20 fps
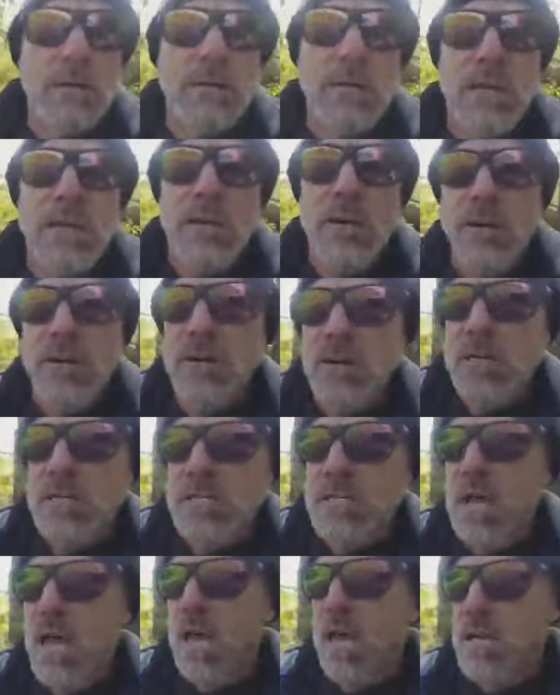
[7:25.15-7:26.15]
I know you're
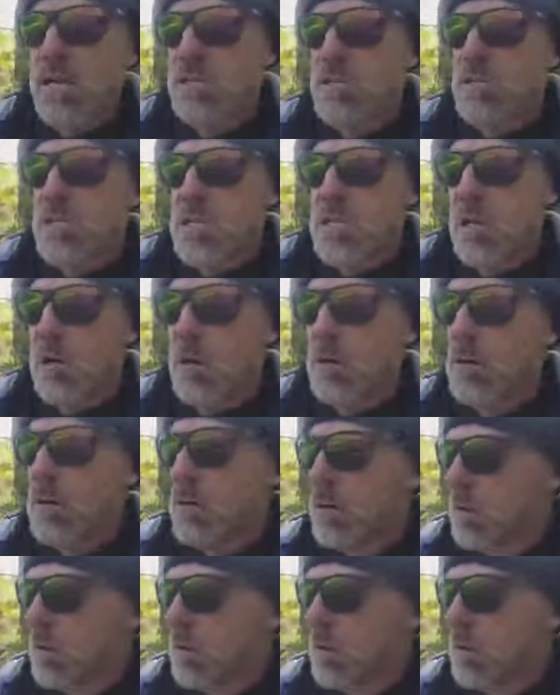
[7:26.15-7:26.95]
excited, so